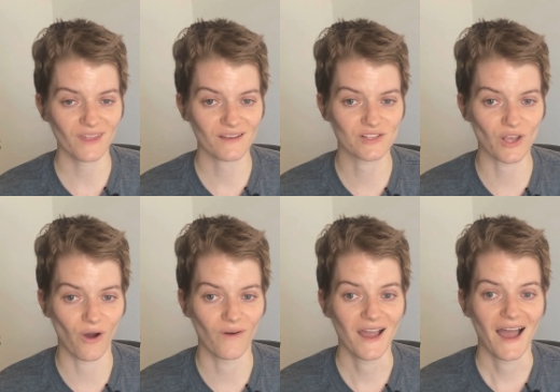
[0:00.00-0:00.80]

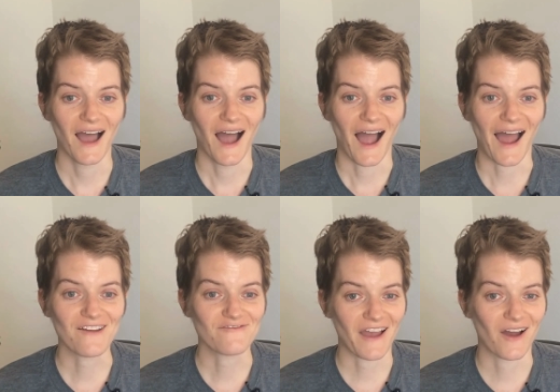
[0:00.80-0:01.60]
So I
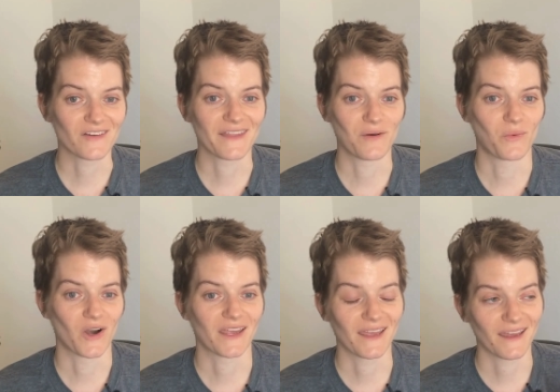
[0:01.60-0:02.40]
found that
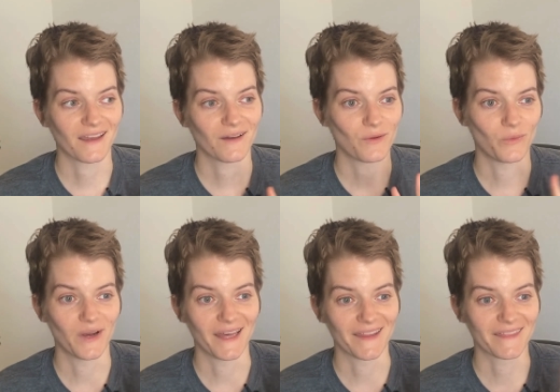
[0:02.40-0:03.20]
working
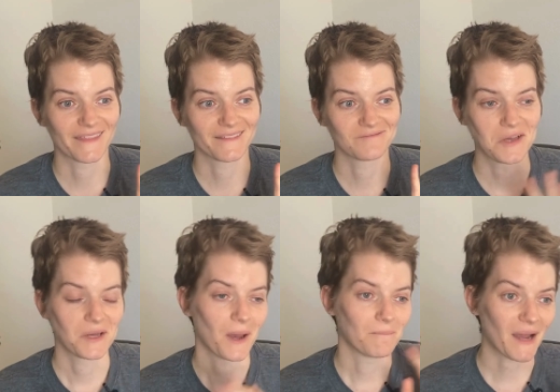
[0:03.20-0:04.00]
with
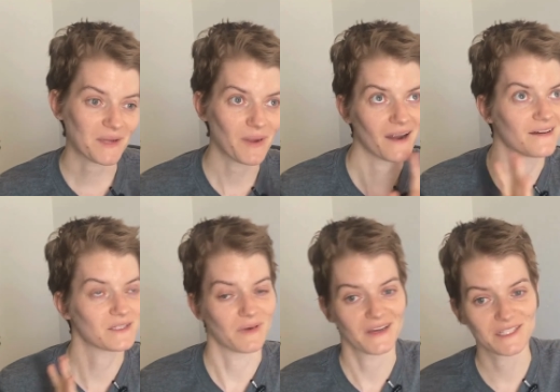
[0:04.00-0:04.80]
my parents,
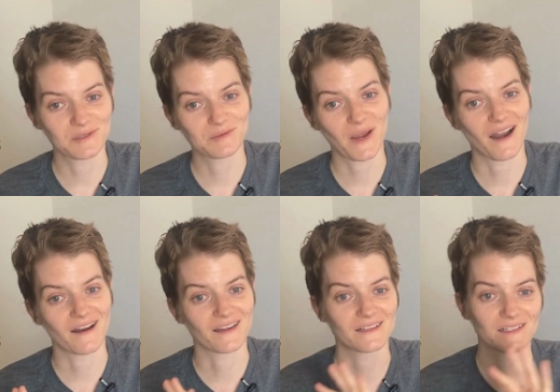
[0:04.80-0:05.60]
my husband's
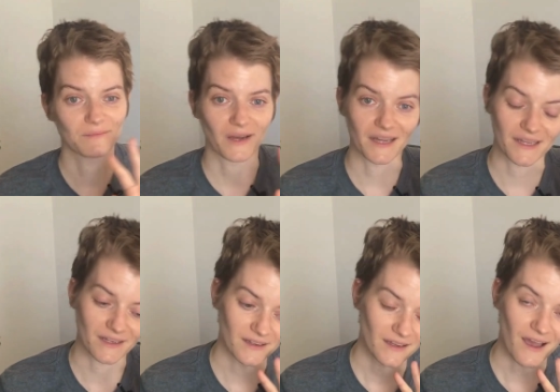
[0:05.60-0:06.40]
parents, my
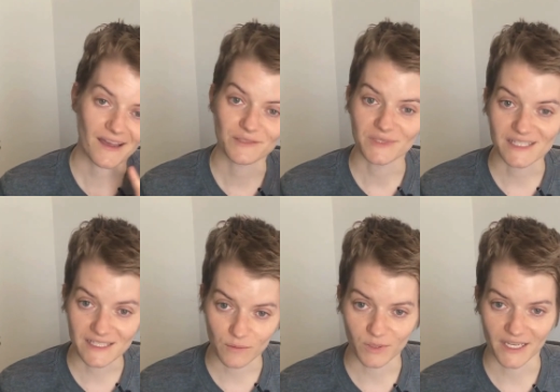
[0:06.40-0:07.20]
husband's
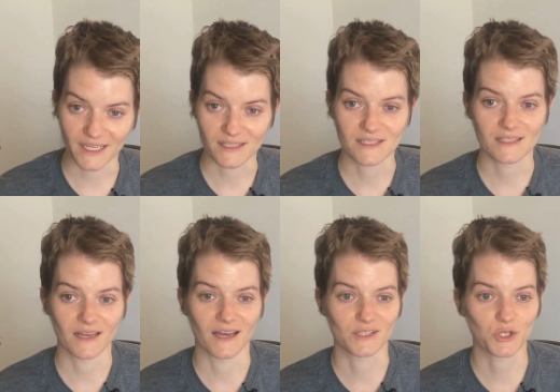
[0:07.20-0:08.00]
siblings,
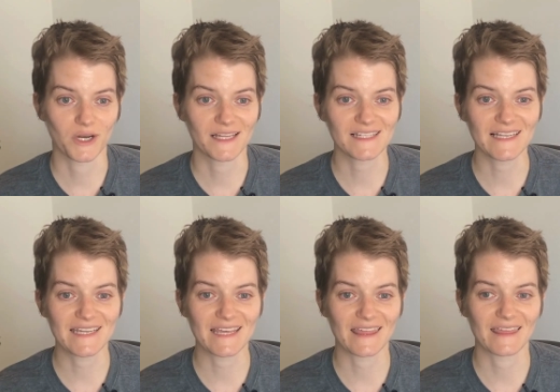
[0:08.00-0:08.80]

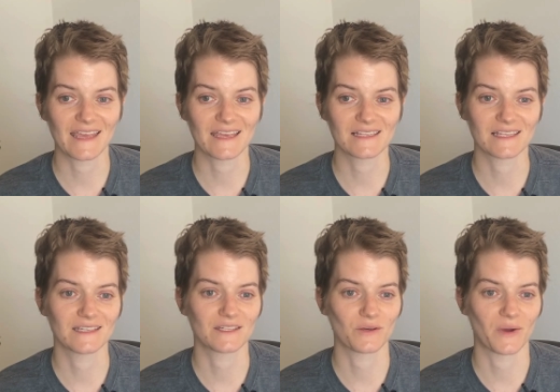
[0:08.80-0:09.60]
translating things
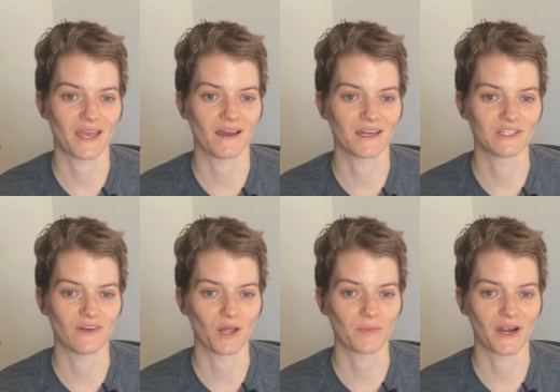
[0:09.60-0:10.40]
into the way a
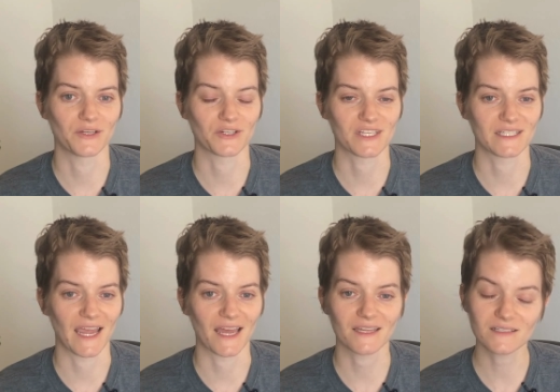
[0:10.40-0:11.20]
developer
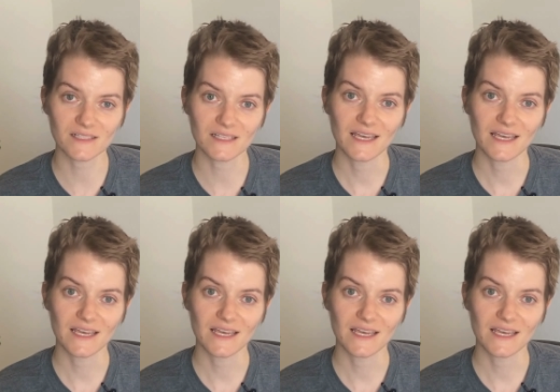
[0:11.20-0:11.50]
understands